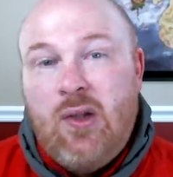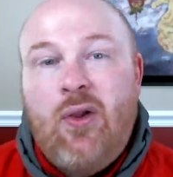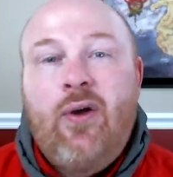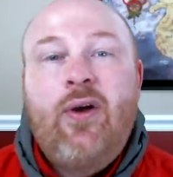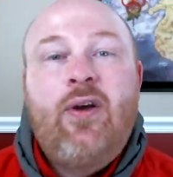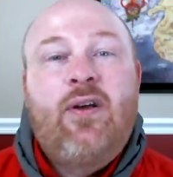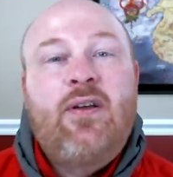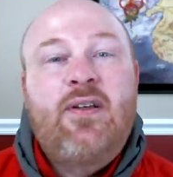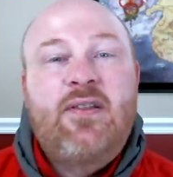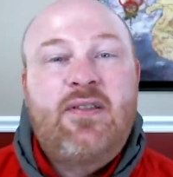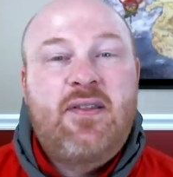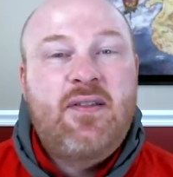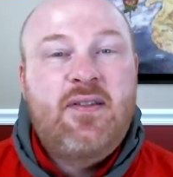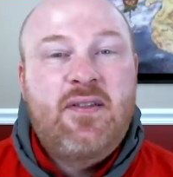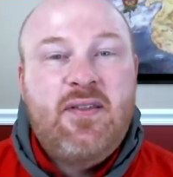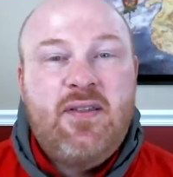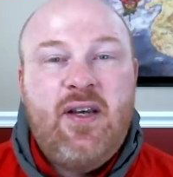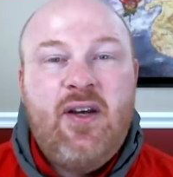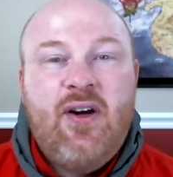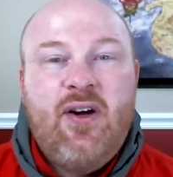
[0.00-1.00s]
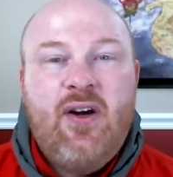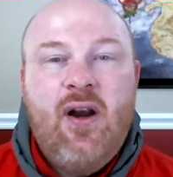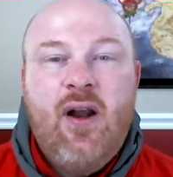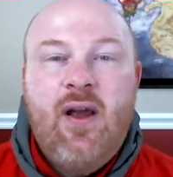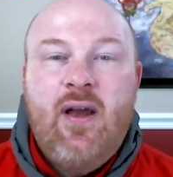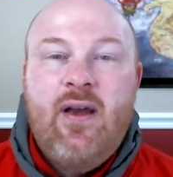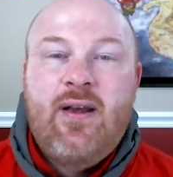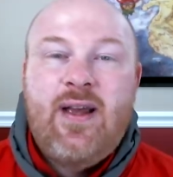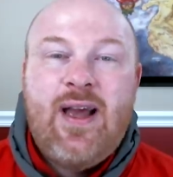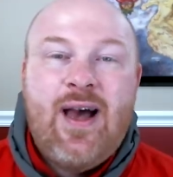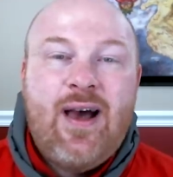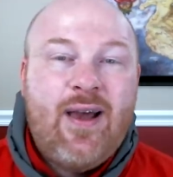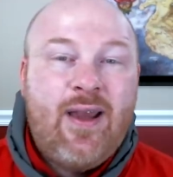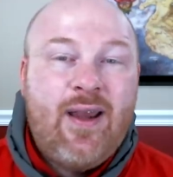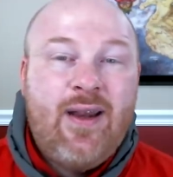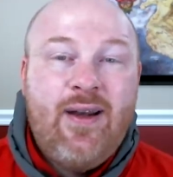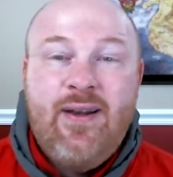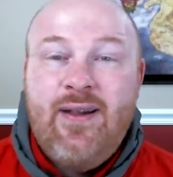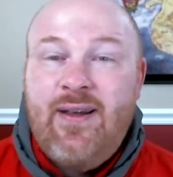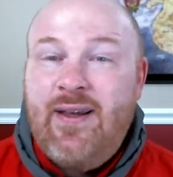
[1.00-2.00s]
Loial is sincere,
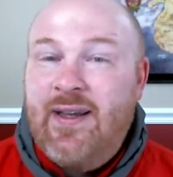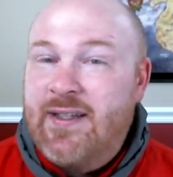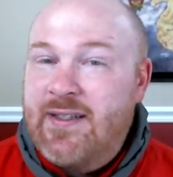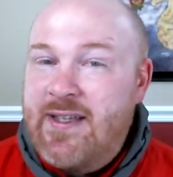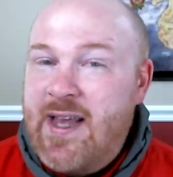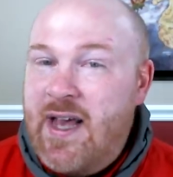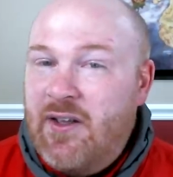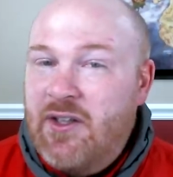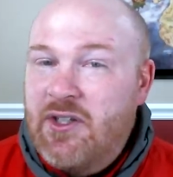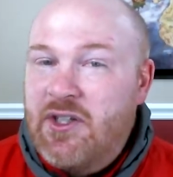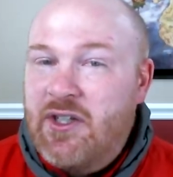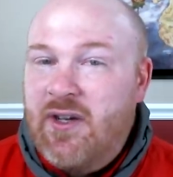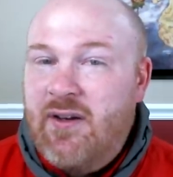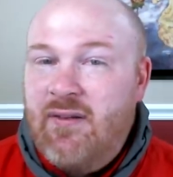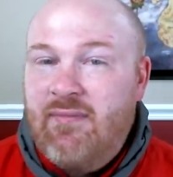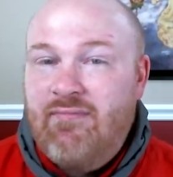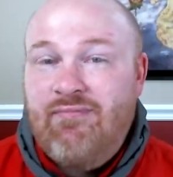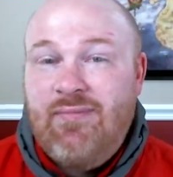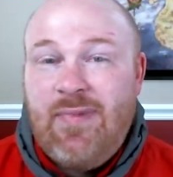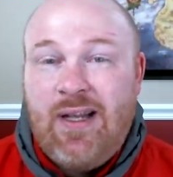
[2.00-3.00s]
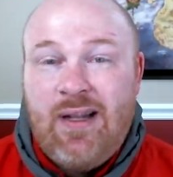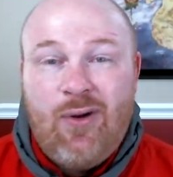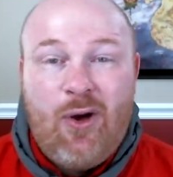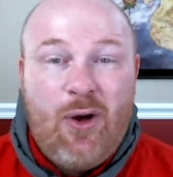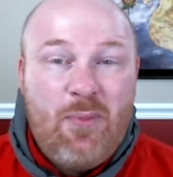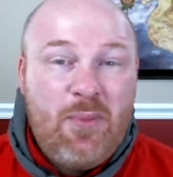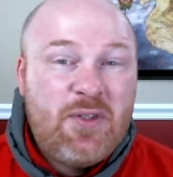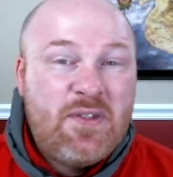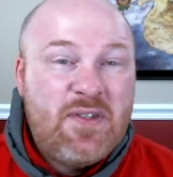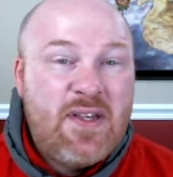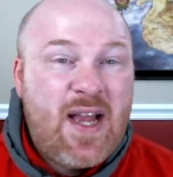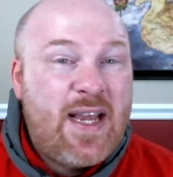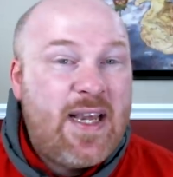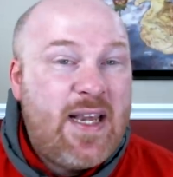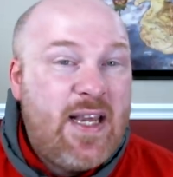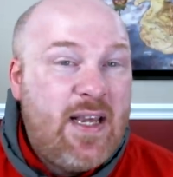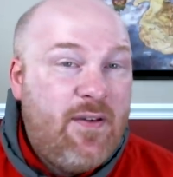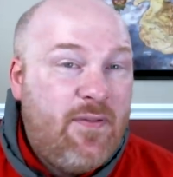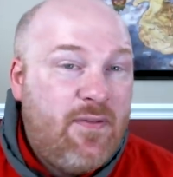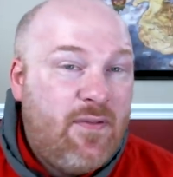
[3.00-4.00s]
kind, intelligent, and almost
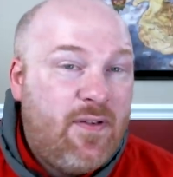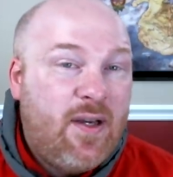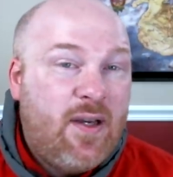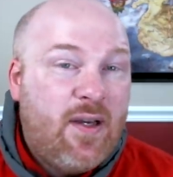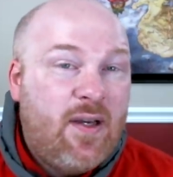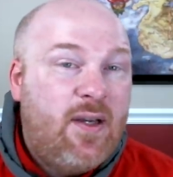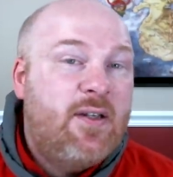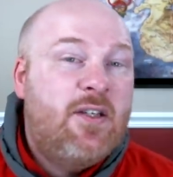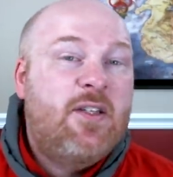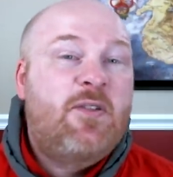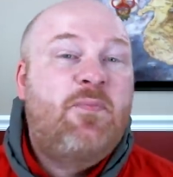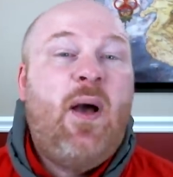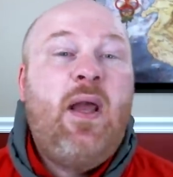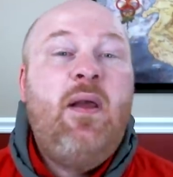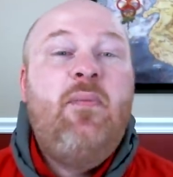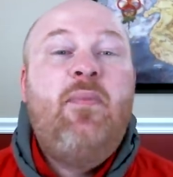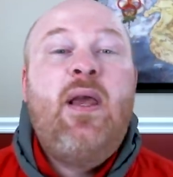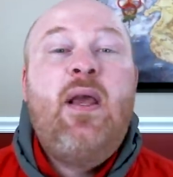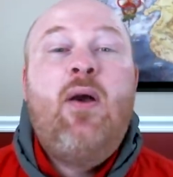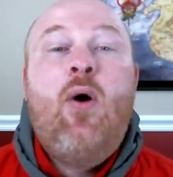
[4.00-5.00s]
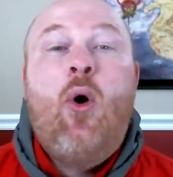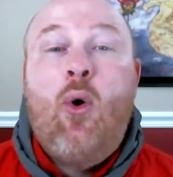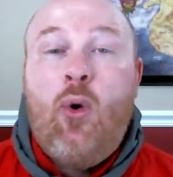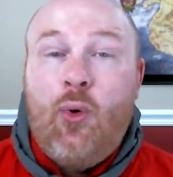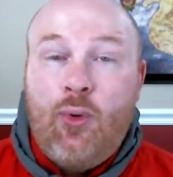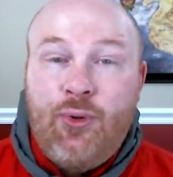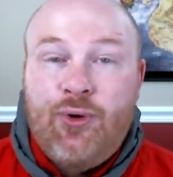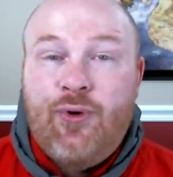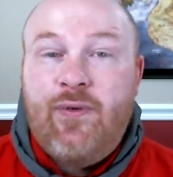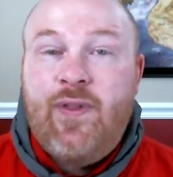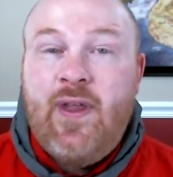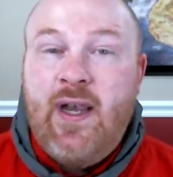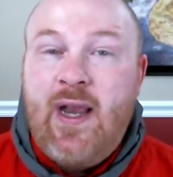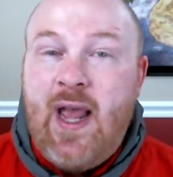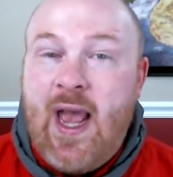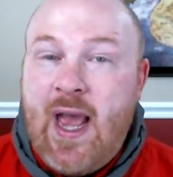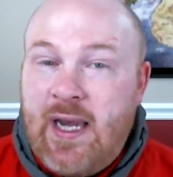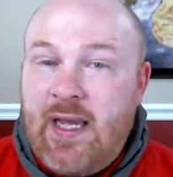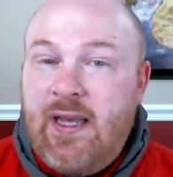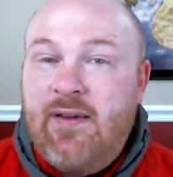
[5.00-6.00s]
naive, despite being older than
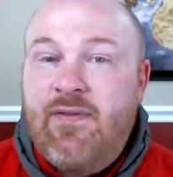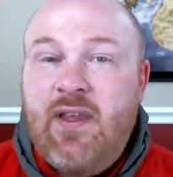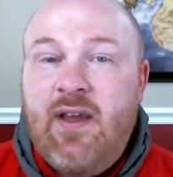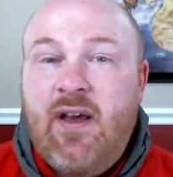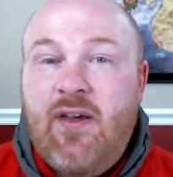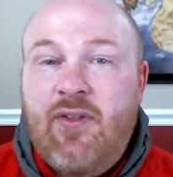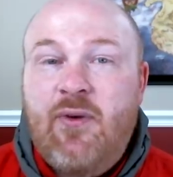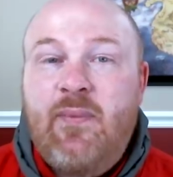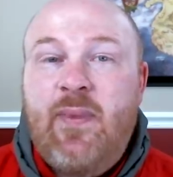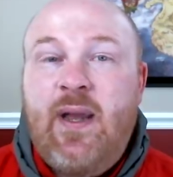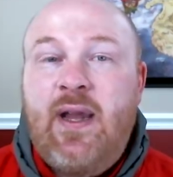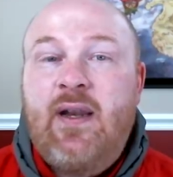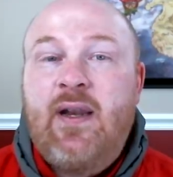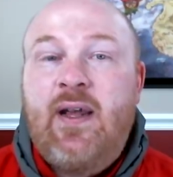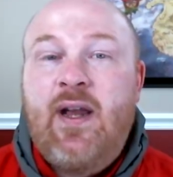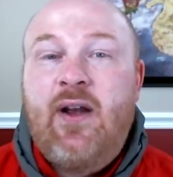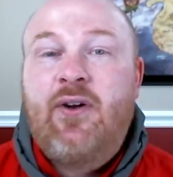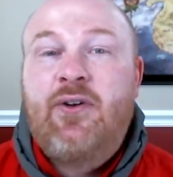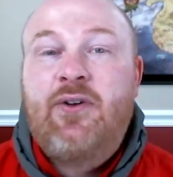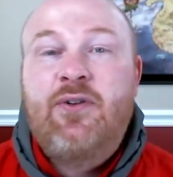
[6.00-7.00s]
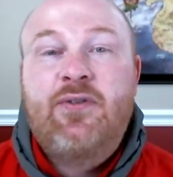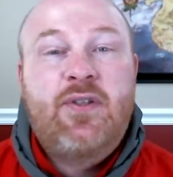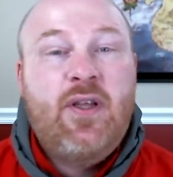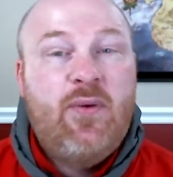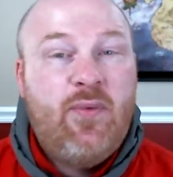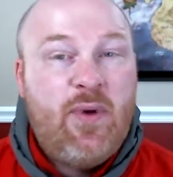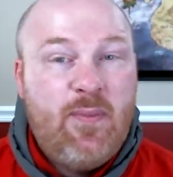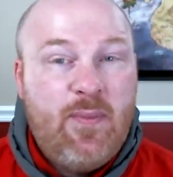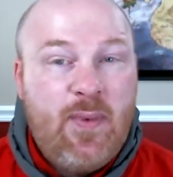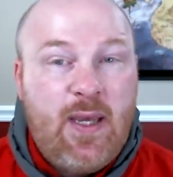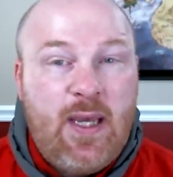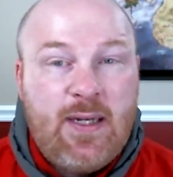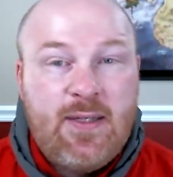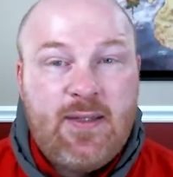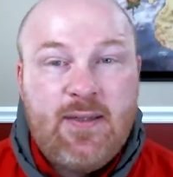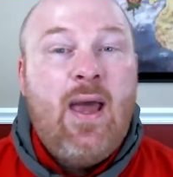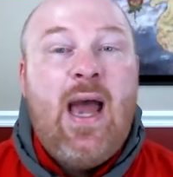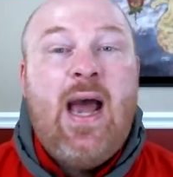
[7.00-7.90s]
any of the other main characters that we meet.